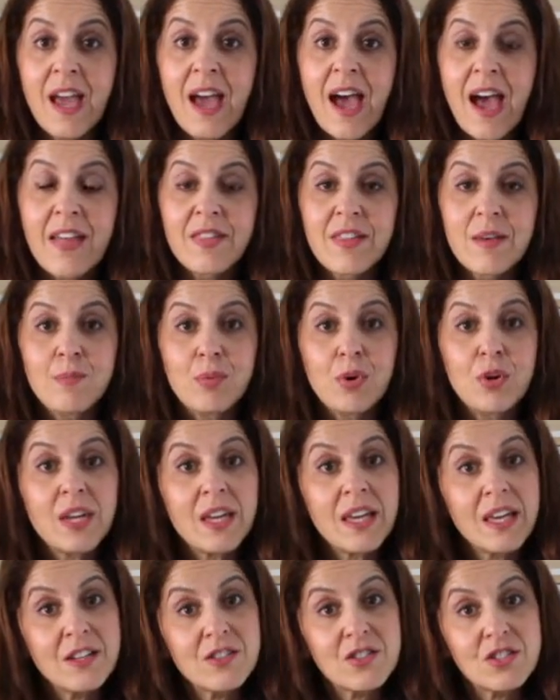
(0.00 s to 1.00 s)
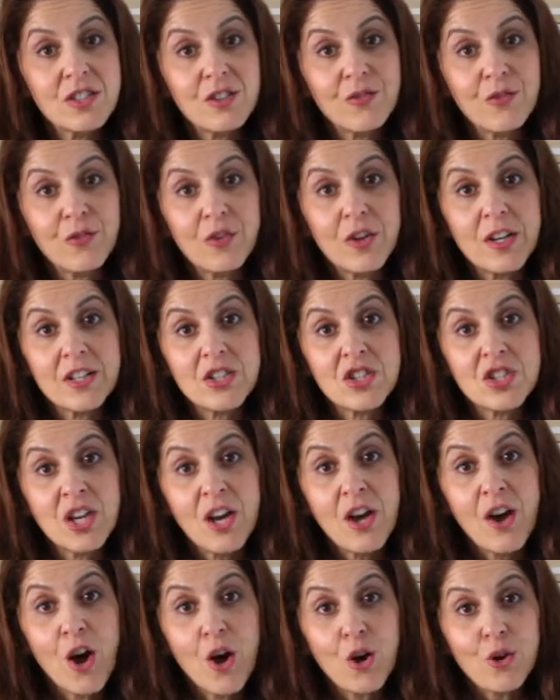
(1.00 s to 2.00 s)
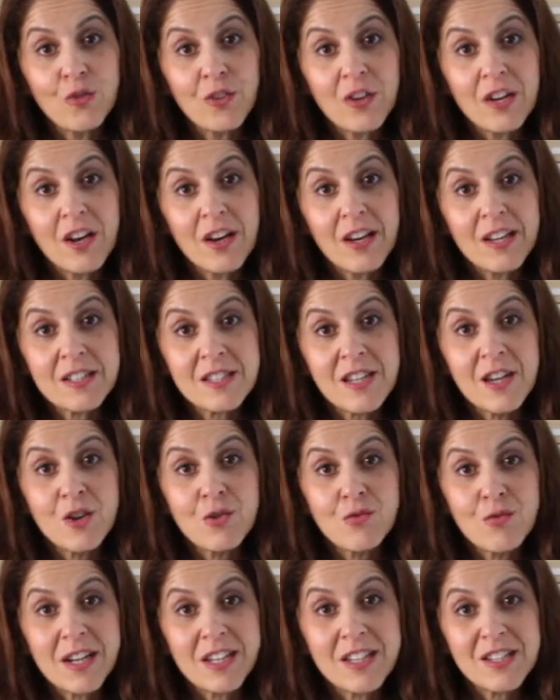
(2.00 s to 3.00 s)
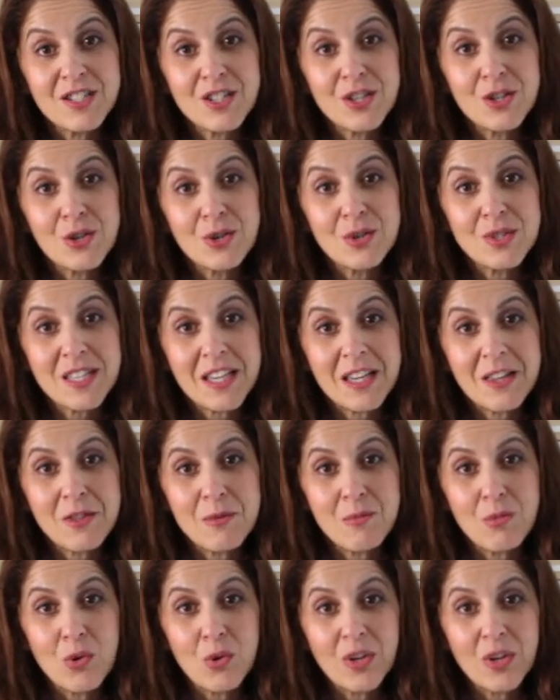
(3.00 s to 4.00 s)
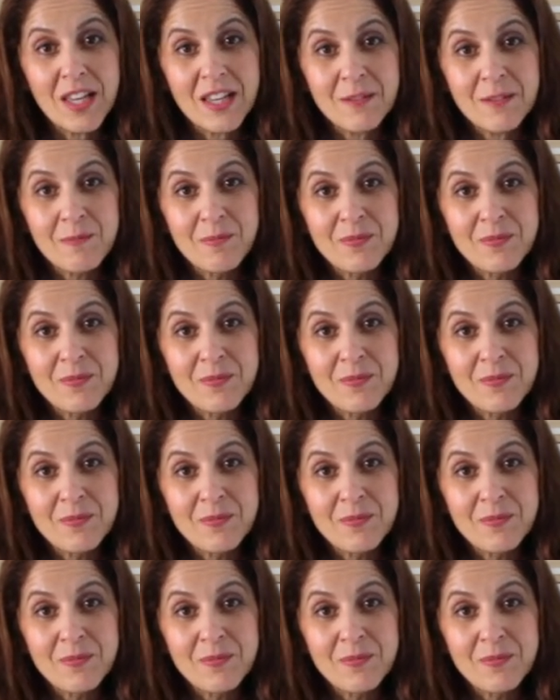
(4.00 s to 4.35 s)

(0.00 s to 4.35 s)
and then putting it into the fridge overnight, ready to use in the morning.